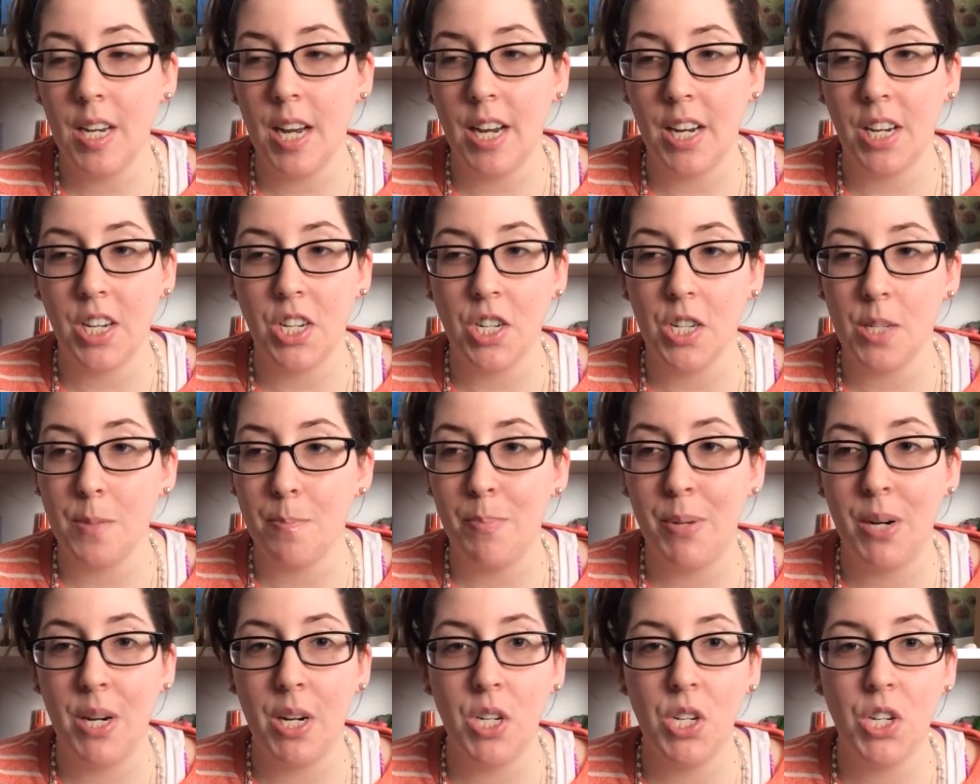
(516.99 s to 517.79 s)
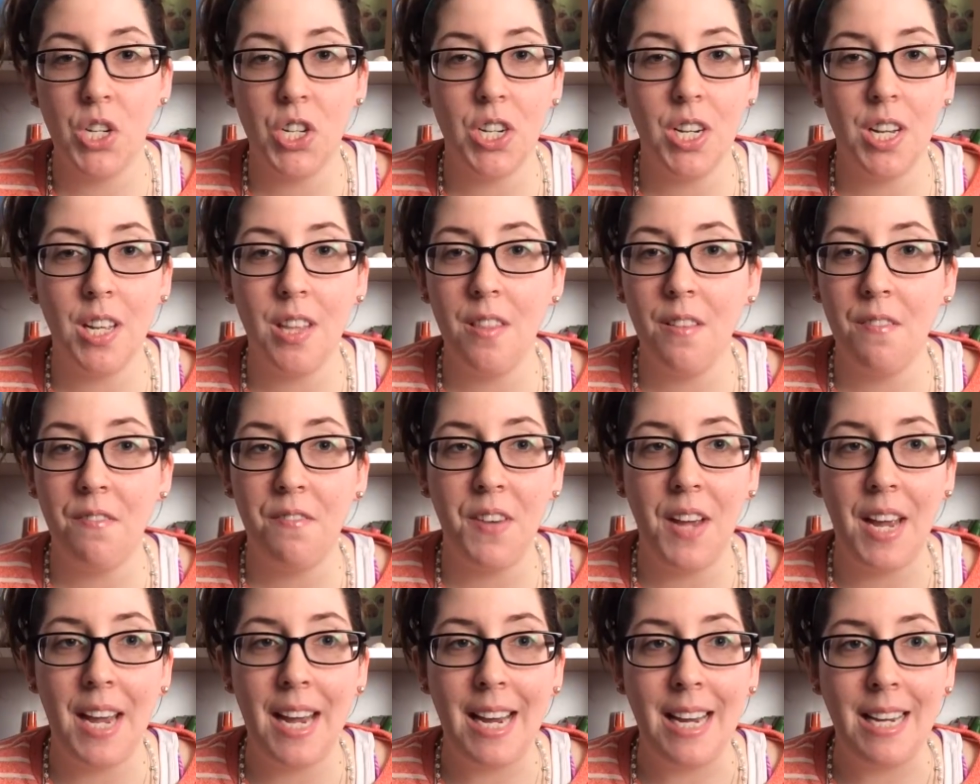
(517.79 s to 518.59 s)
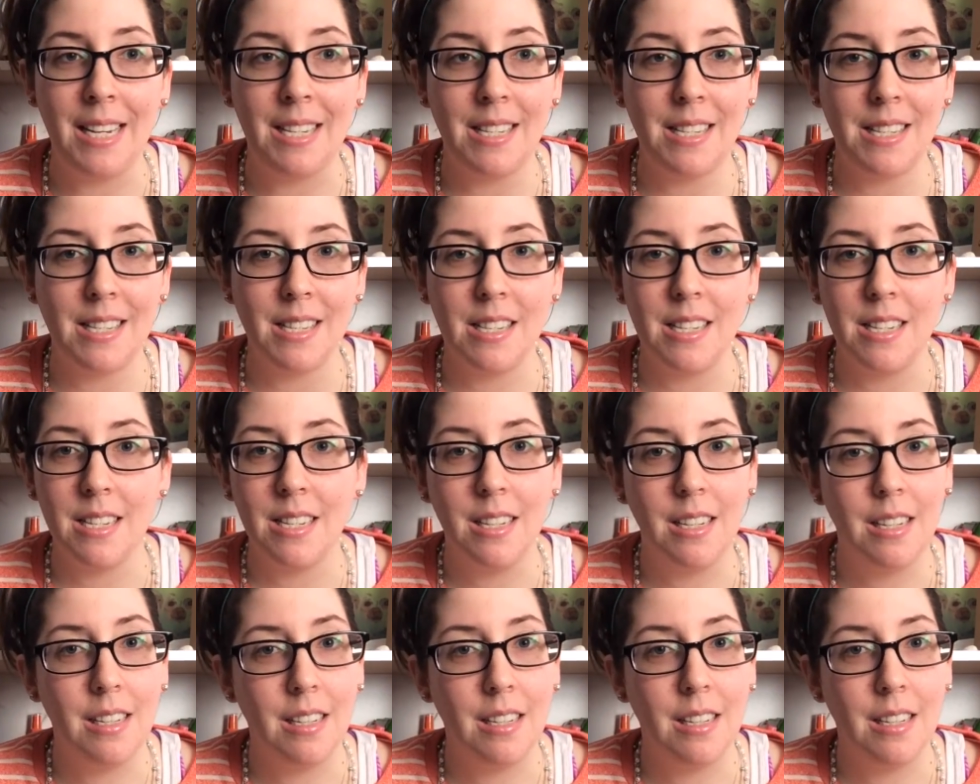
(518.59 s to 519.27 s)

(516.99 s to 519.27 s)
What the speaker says: I could just punch it in the face.